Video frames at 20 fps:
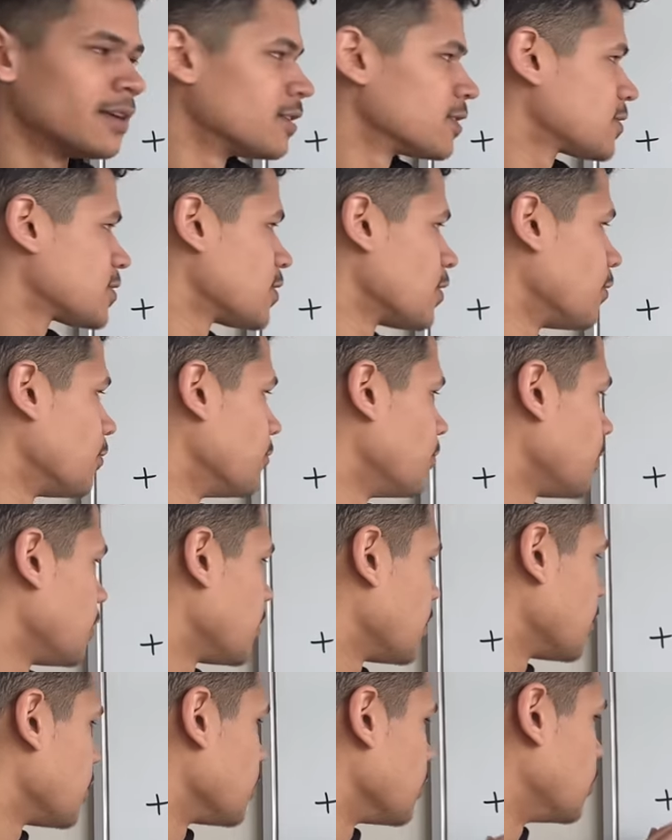So
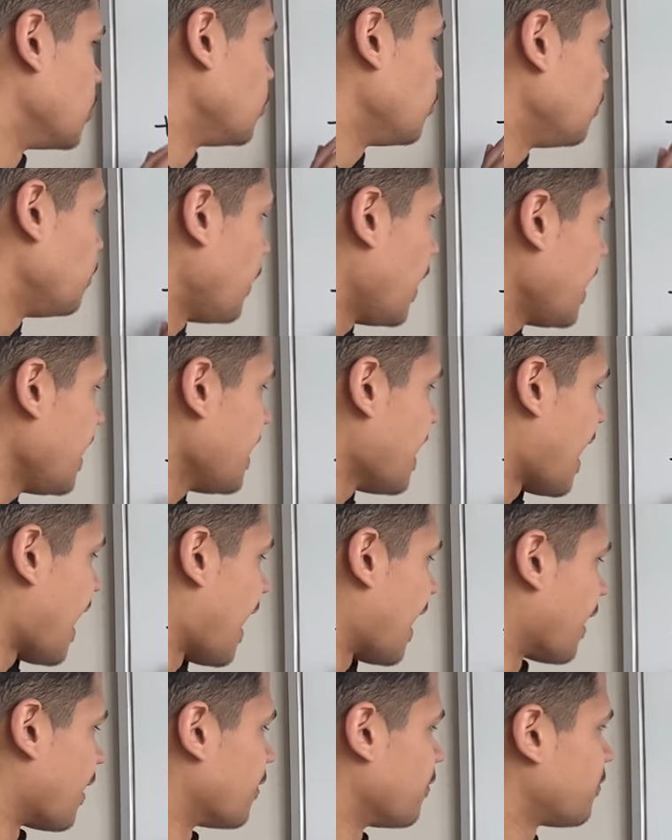you may
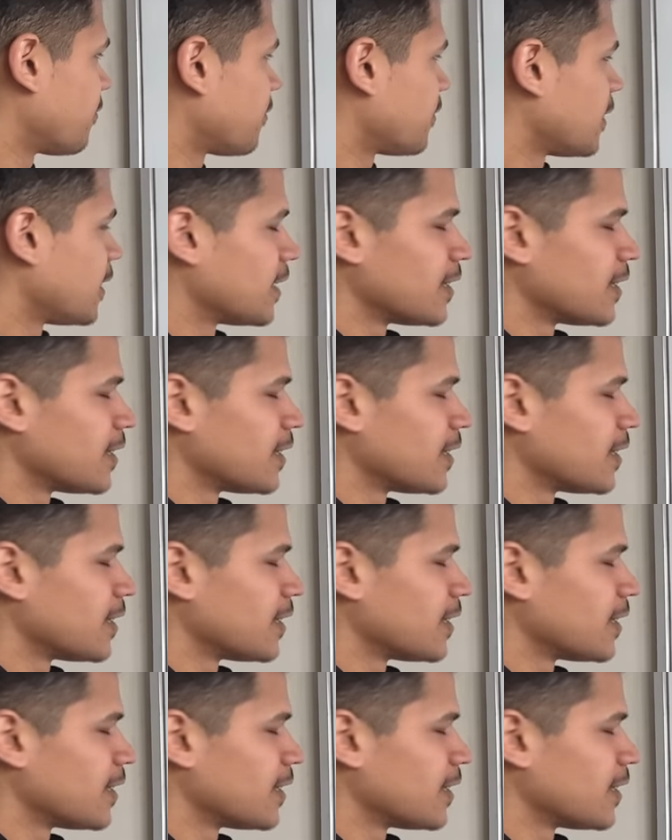have,